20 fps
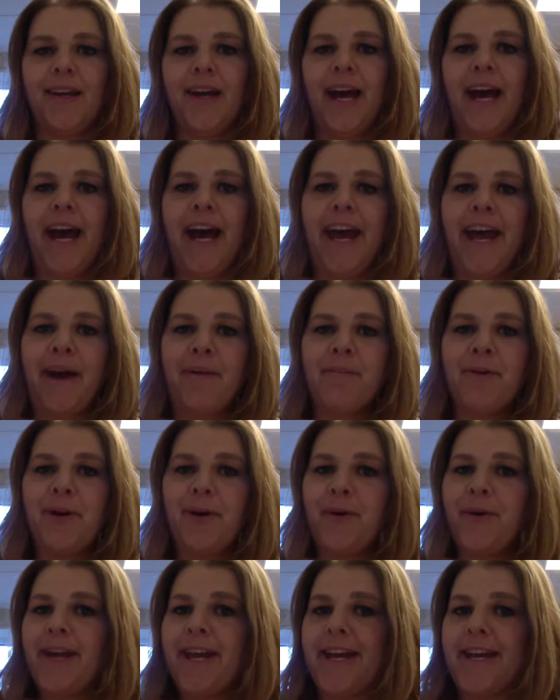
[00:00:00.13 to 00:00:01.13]
Hi, I'm
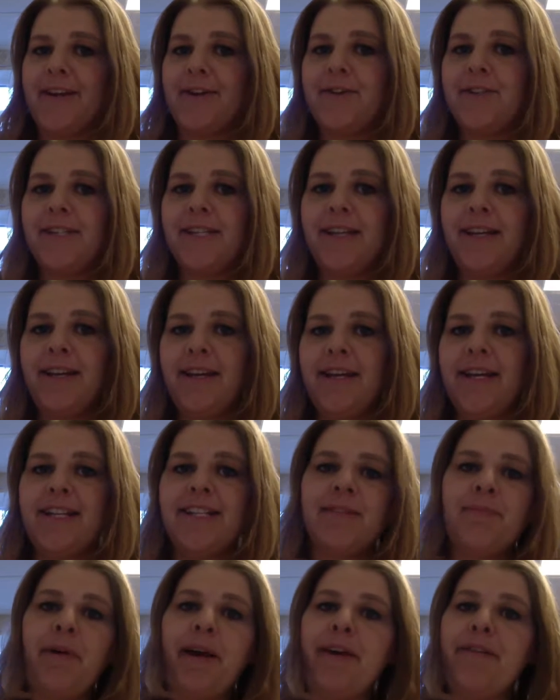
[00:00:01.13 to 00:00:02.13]
Cody Anderson.
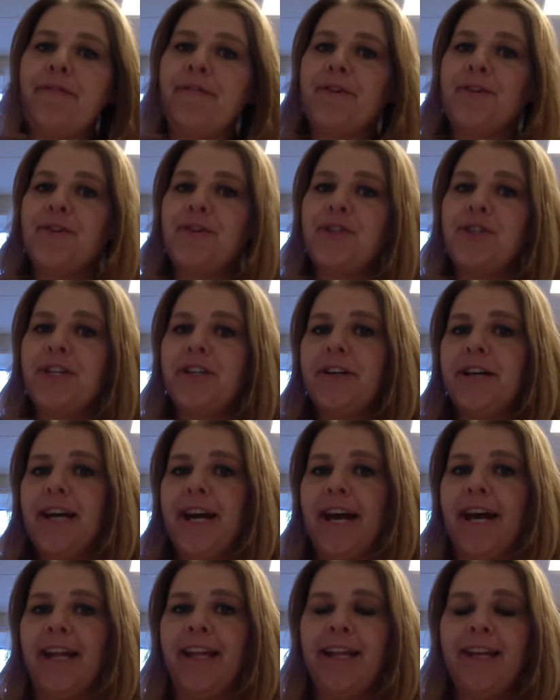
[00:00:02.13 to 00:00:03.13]
It's my first year at
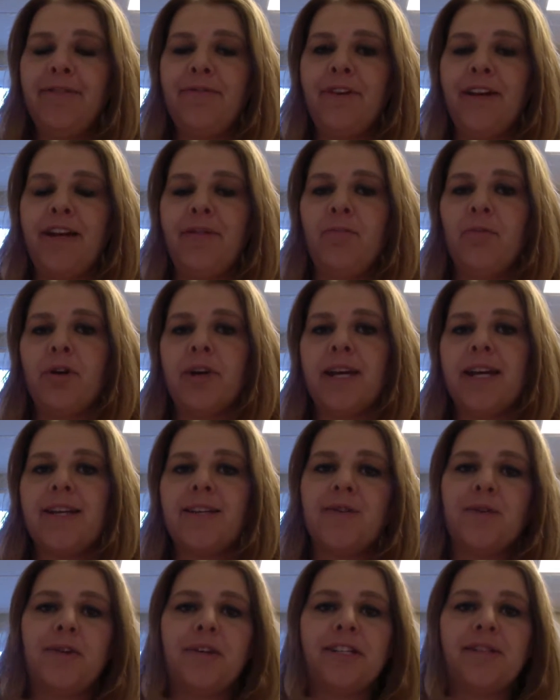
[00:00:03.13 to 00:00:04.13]
Iliff and I'm working
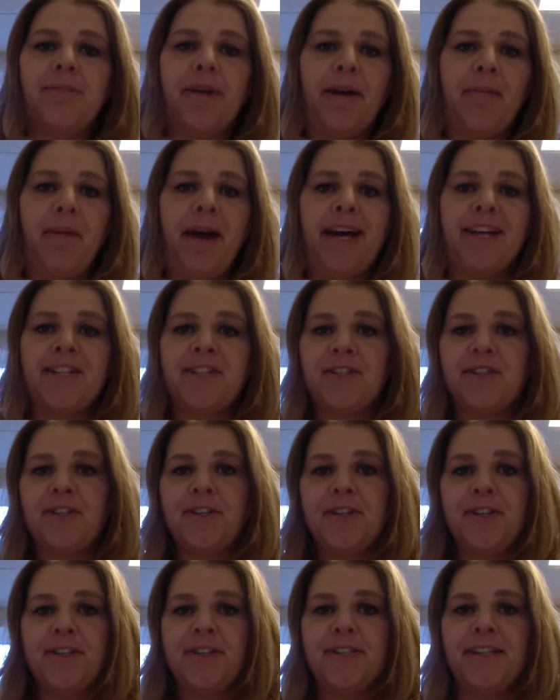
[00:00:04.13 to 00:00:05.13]
towards my
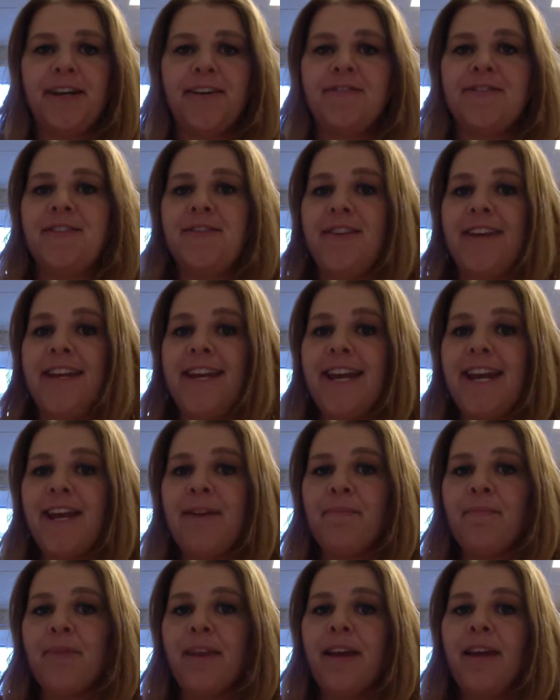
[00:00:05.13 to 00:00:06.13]
Master's of Divinity.
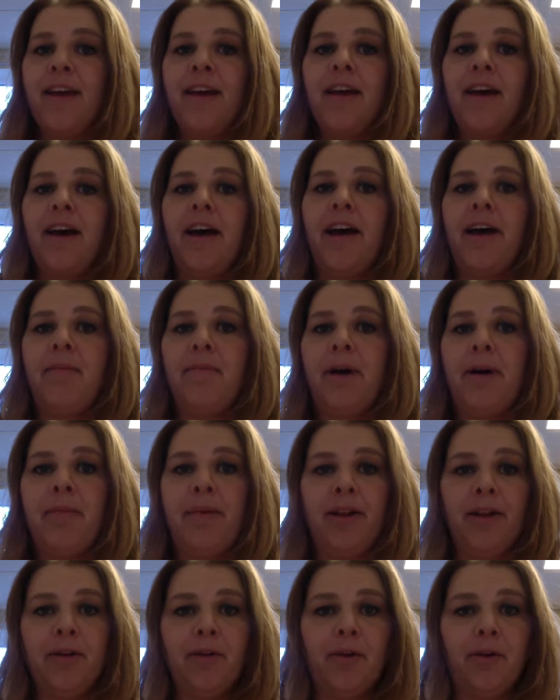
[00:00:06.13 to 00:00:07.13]
Um, I'm
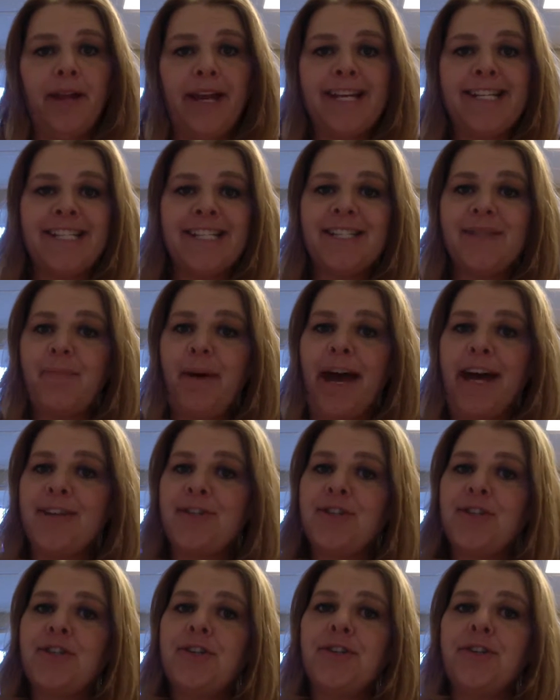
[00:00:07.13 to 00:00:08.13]
a local licensed
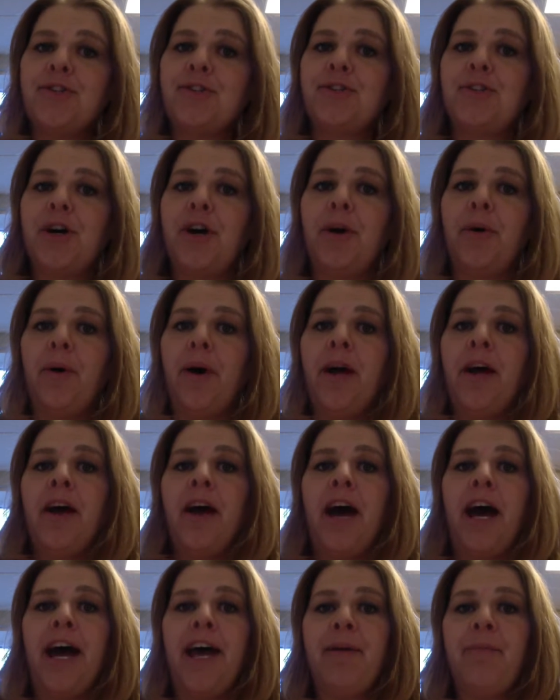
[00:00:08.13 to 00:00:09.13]
pastor and so
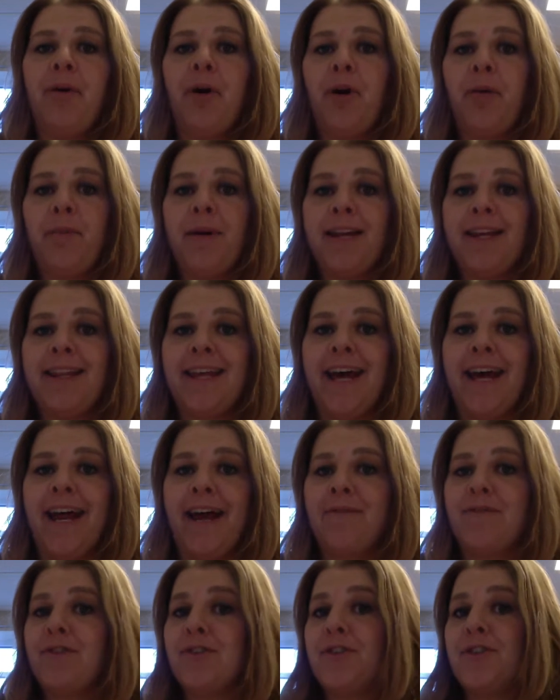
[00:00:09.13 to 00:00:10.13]
I'm hoping that
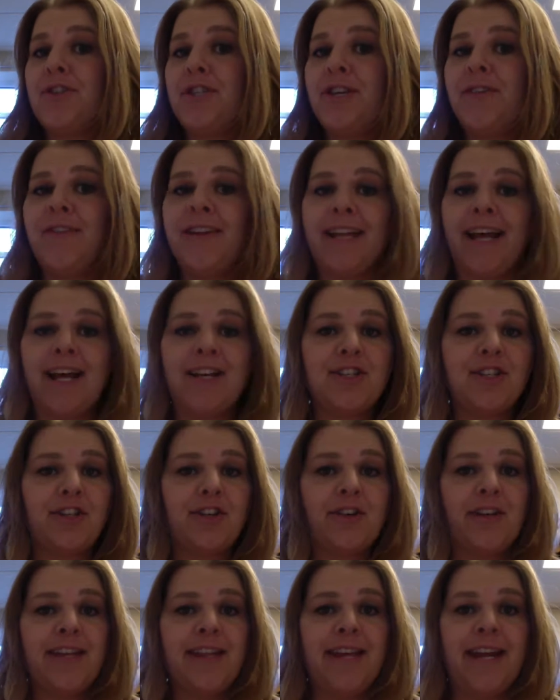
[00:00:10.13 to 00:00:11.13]
after achieving that
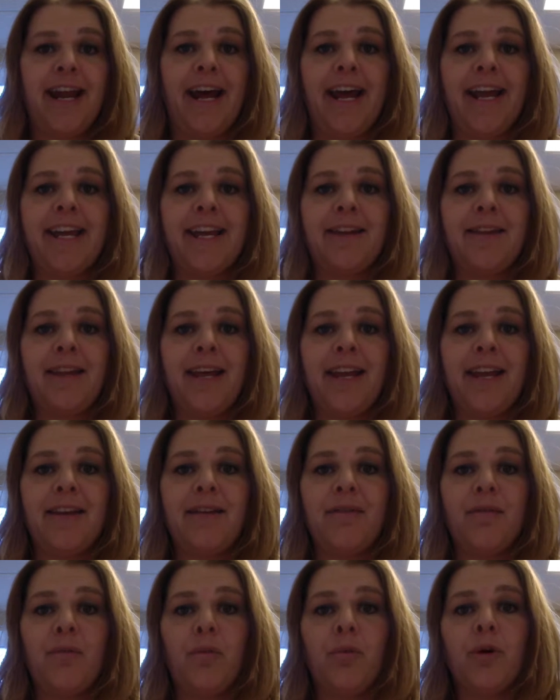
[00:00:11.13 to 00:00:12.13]
degree that I can
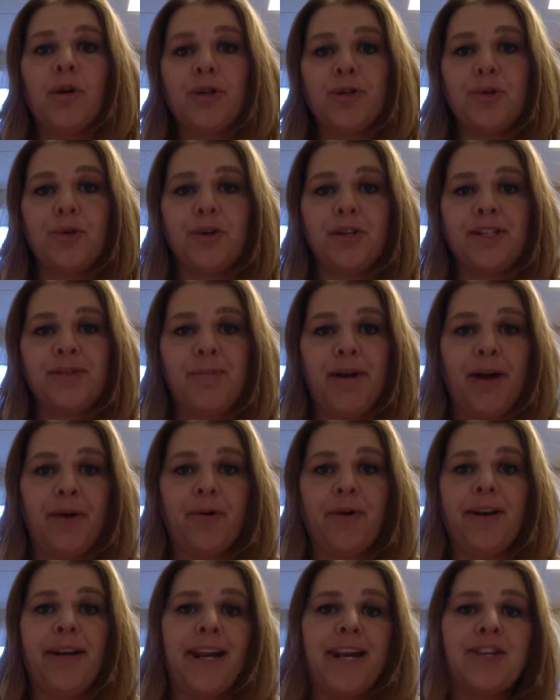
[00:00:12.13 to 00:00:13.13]
then work towards my
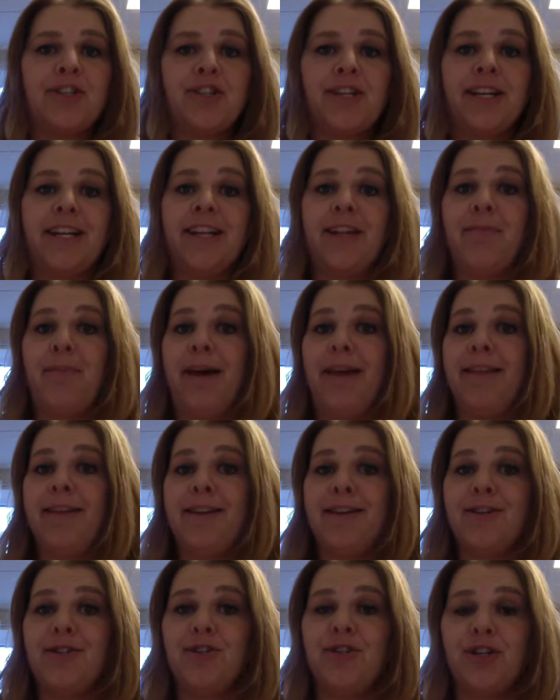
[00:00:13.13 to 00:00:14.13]
ordination in the
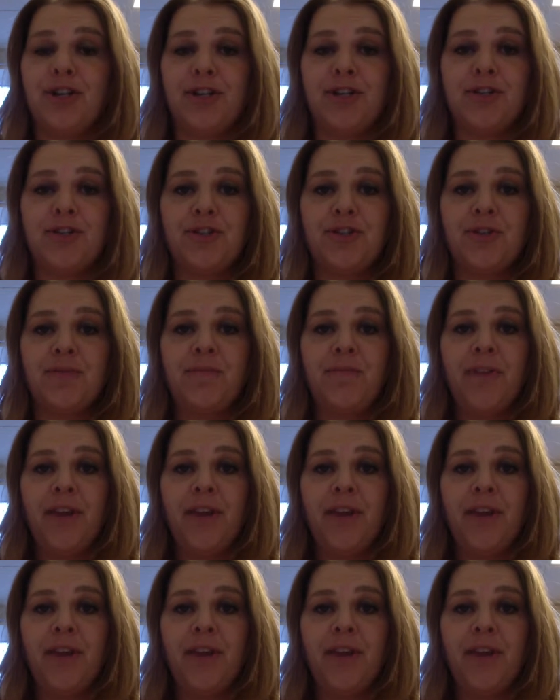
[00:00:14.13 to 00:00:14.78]
Methodist Church.